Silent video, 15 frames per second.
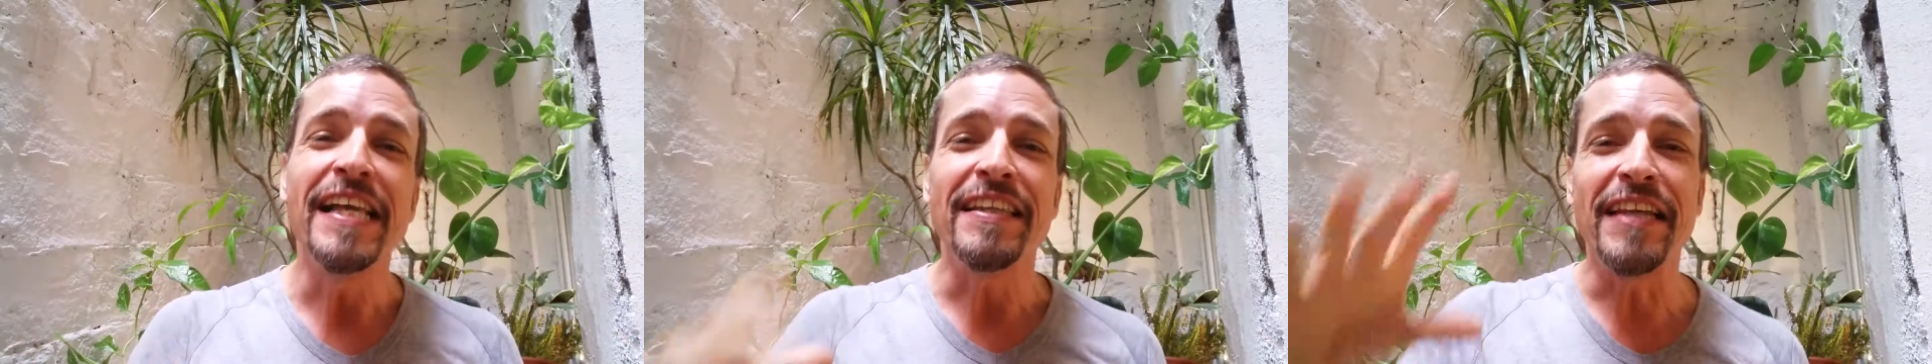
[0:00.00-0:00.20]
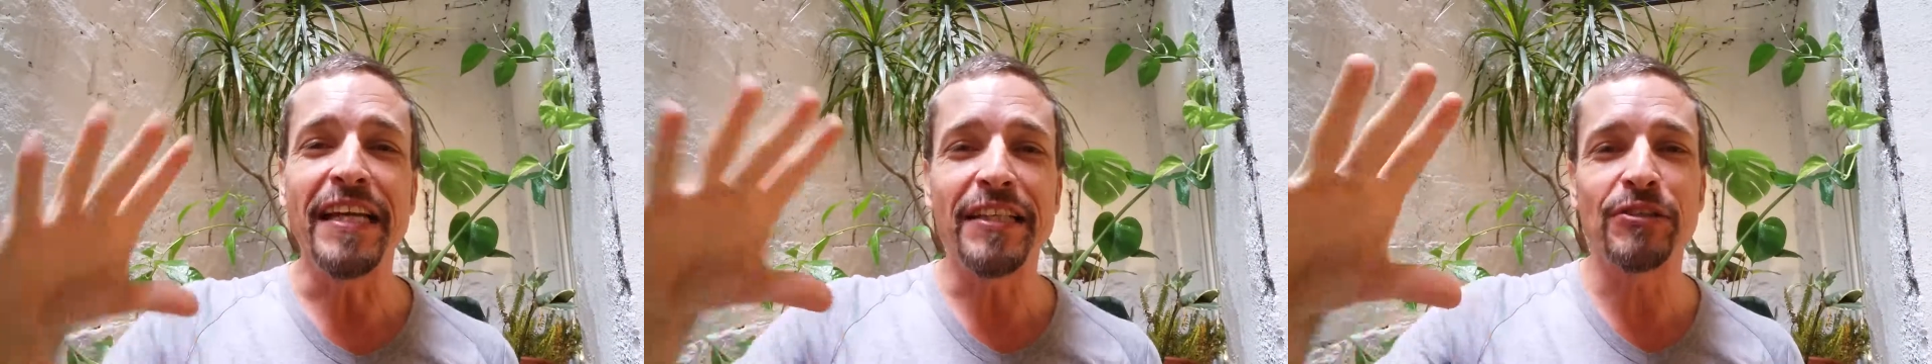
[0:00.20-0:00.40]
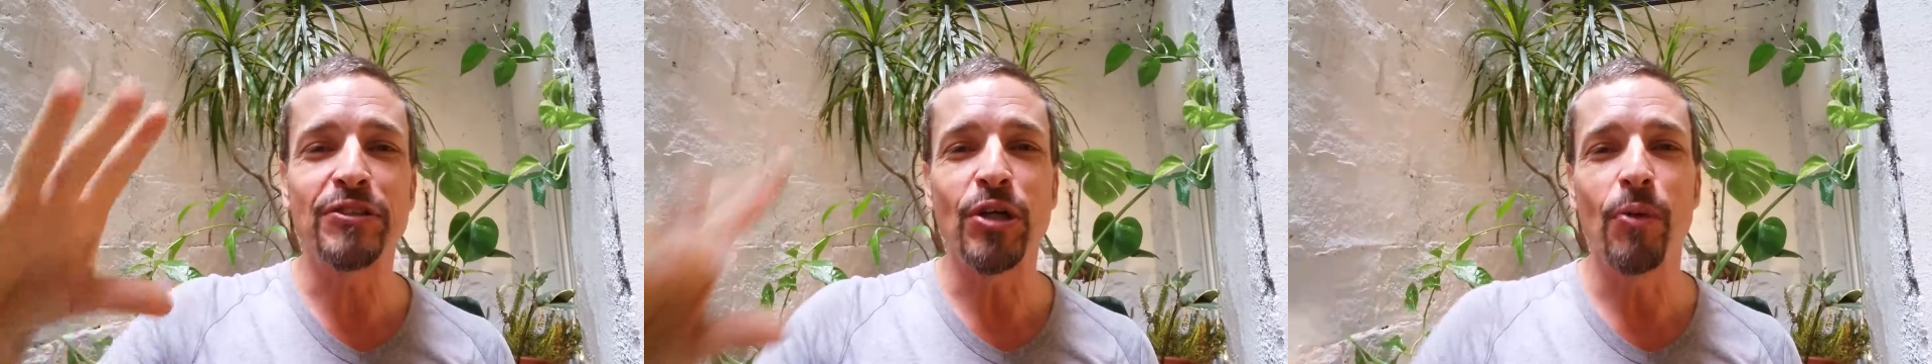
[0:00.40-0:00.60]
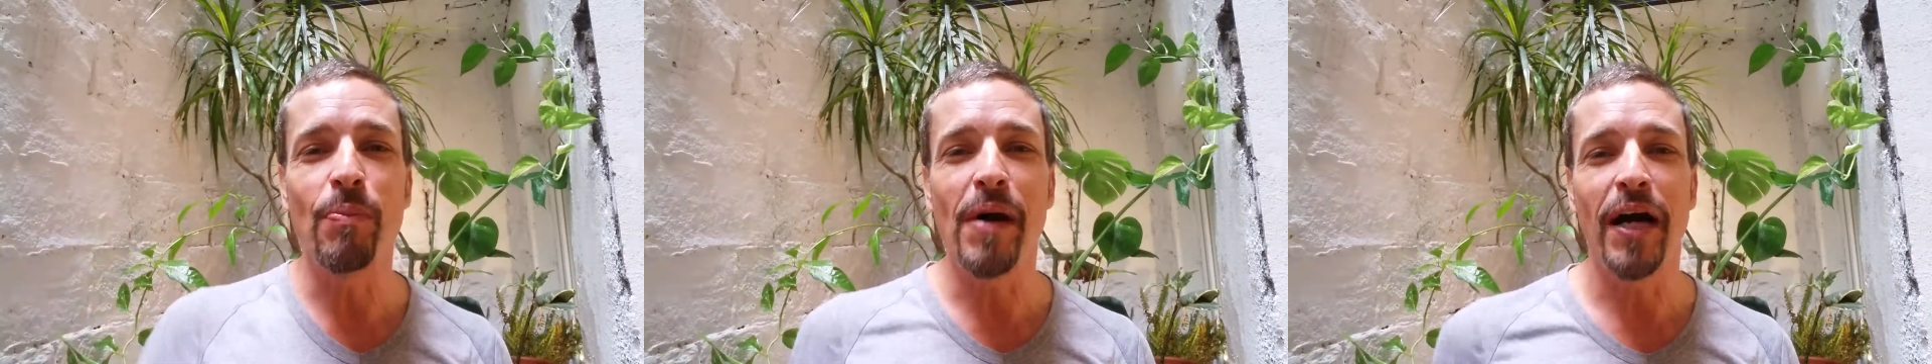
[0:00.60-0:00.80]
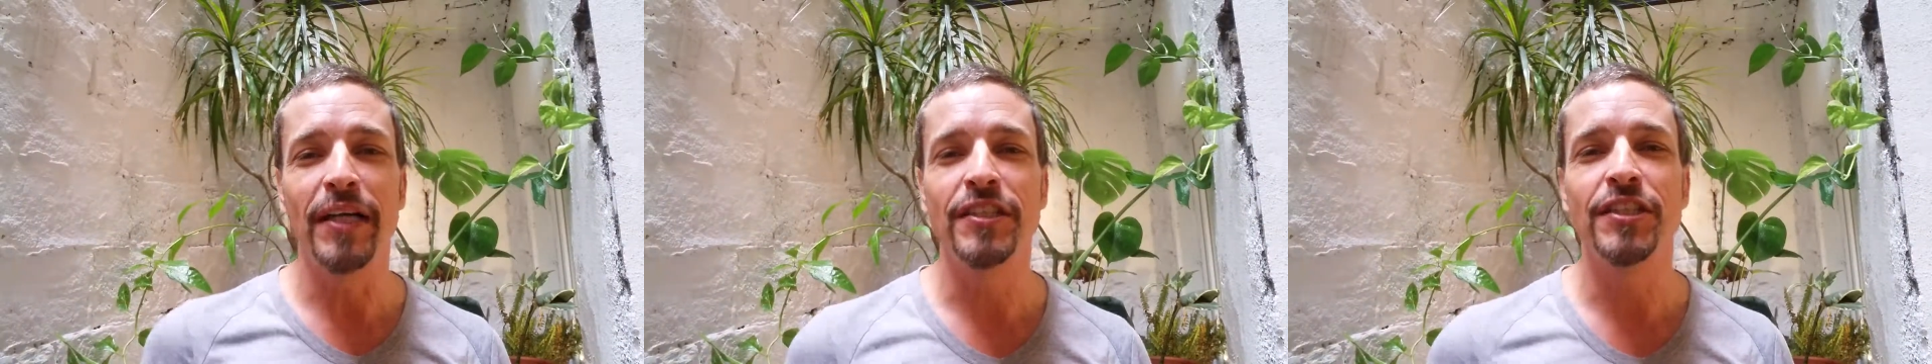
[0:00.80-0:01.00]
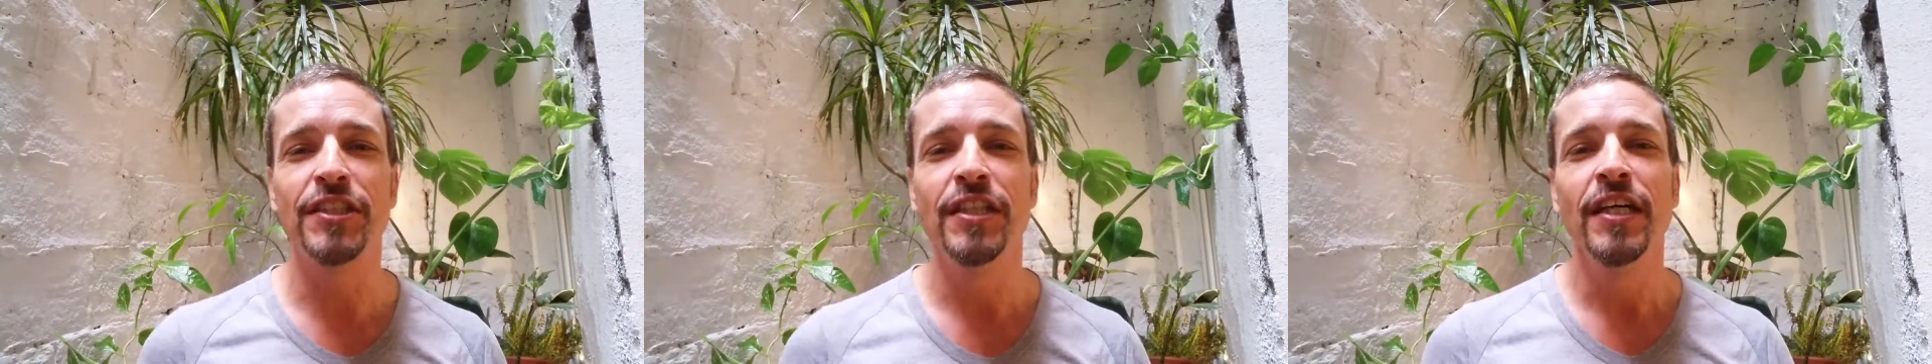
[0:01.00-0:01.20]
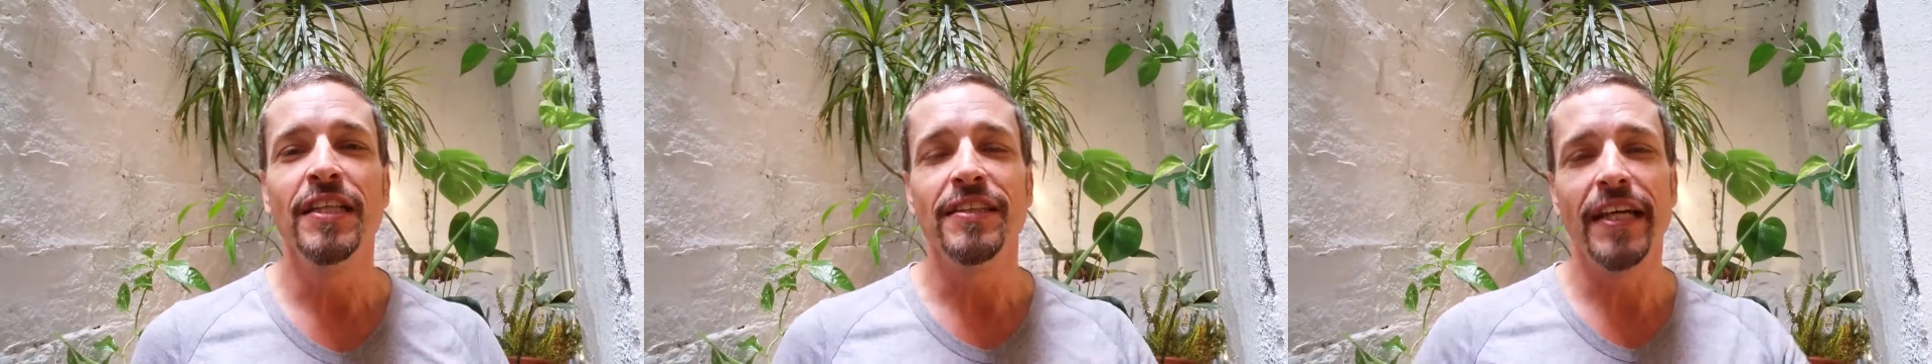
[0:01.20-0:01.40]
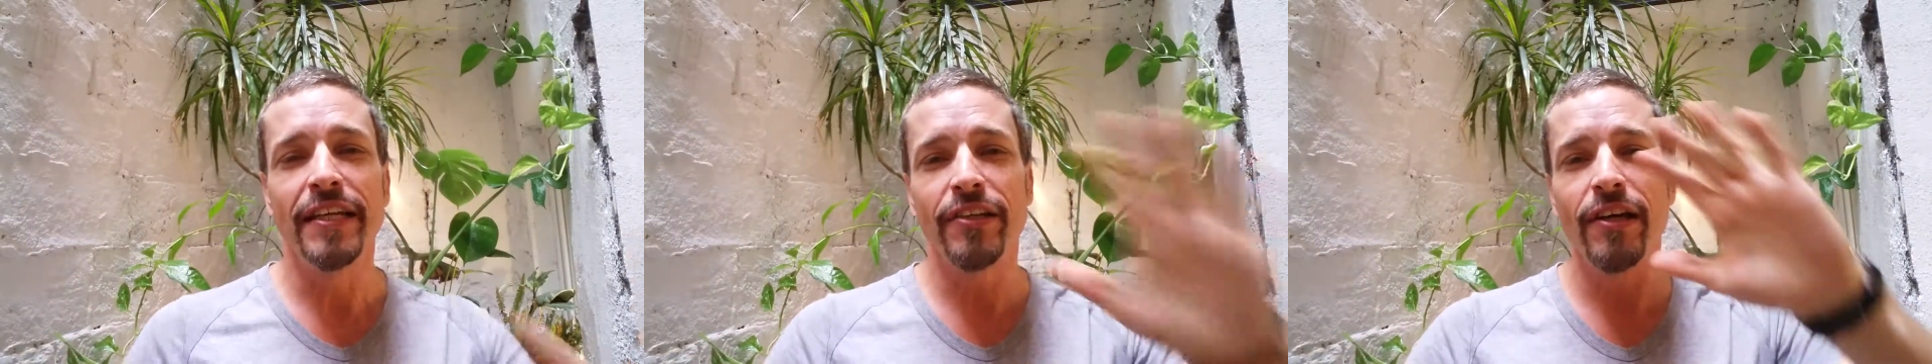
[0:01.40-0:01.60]
Thank you so much.
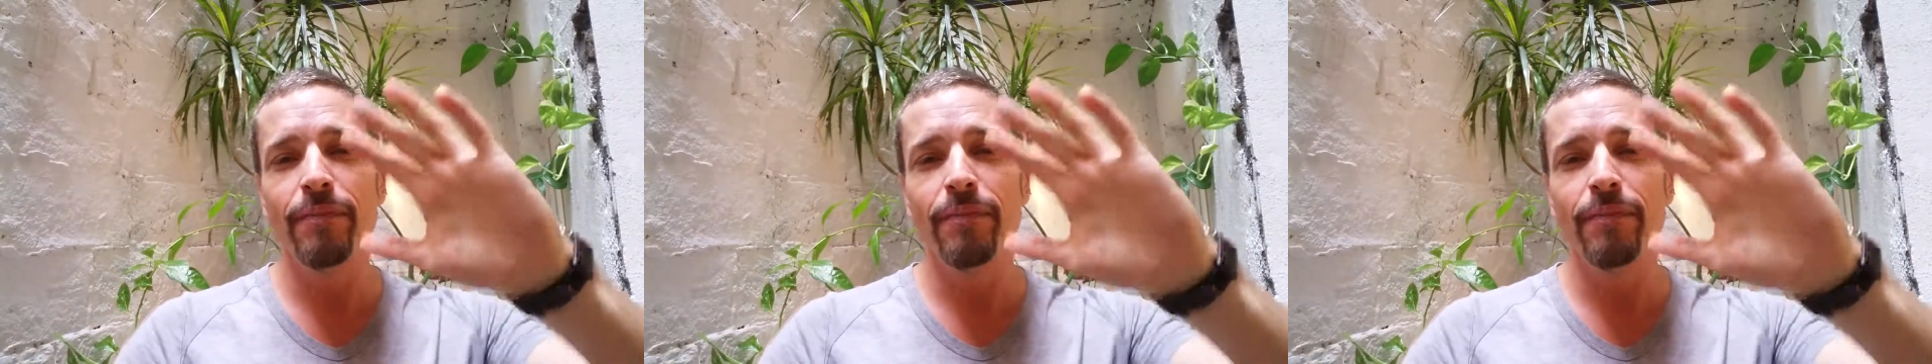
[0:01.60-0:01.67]
Thank